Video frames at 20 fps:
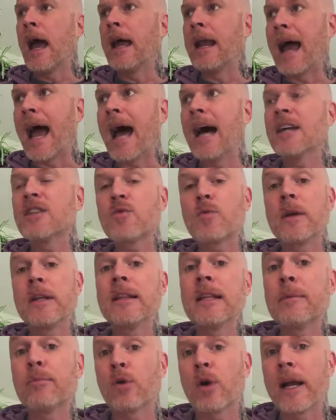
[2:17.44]
And as we
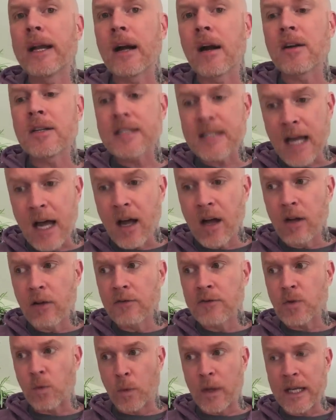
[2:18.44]
liberate
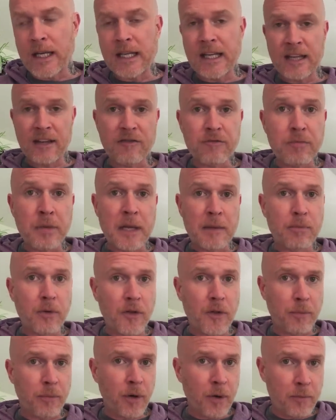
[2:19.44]
ourselves, we give people
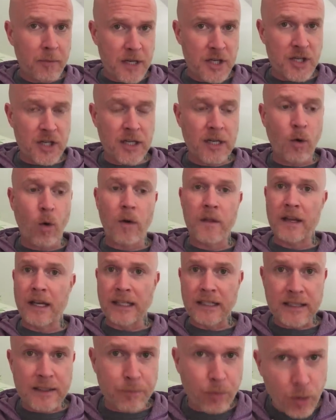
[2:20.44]
the permission or the
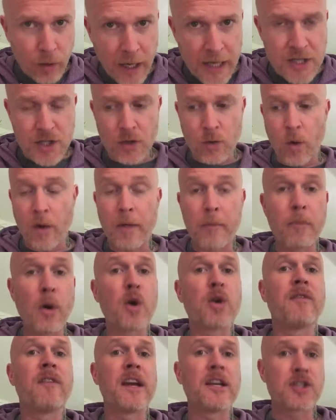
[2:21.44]
inspiration or the
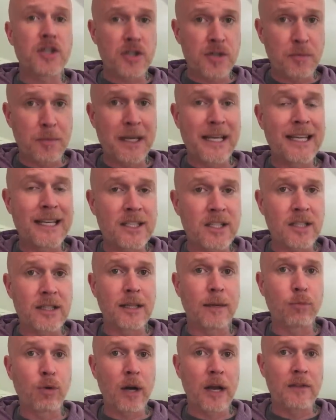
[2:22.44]
motivation to begin to
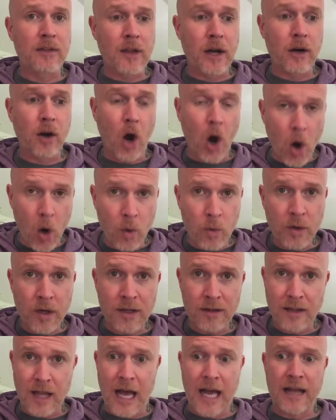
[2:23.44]
liberate their
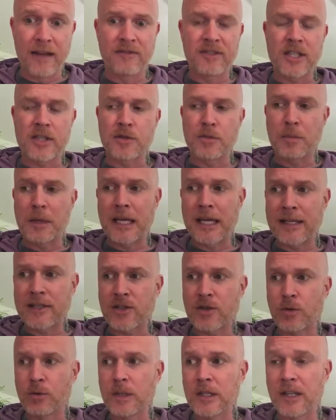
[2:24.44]
own lives and to
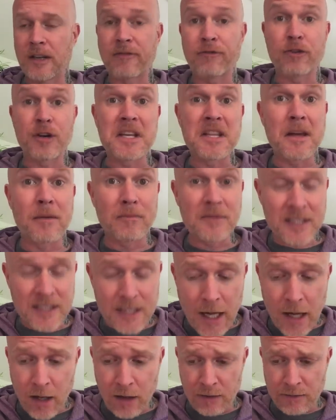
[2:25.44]
begin to really free
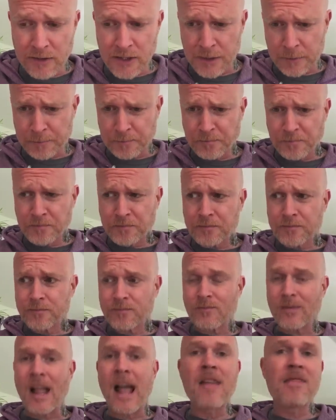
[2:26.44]
themselves.
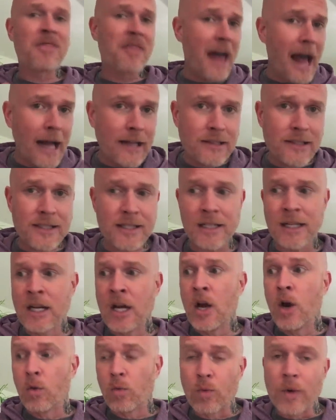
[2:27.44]
And that's
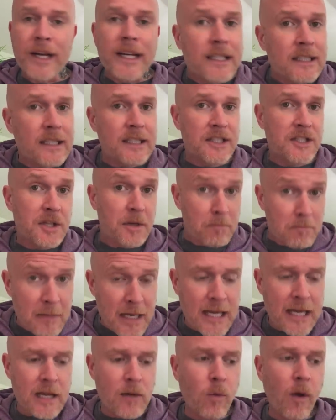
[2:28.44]
really, to
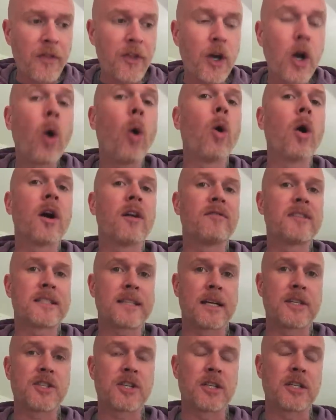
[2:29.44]
me, what the core of
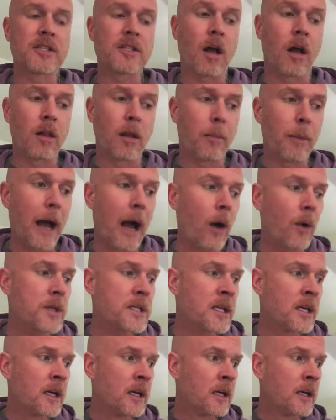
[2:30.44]
Ascension is all about.